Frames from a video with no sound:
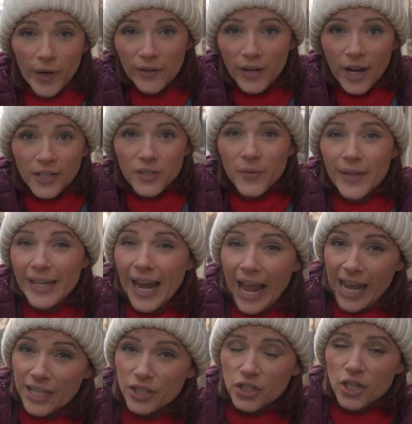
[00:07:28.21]
We're not doing it
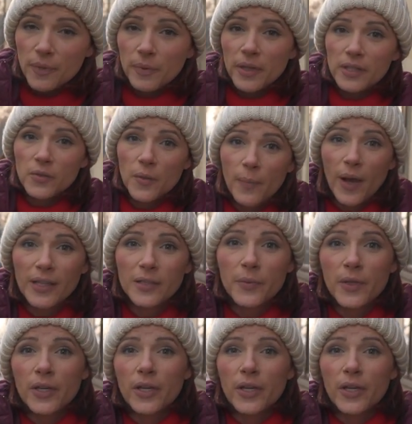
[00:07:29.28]
as cheaply as we possibly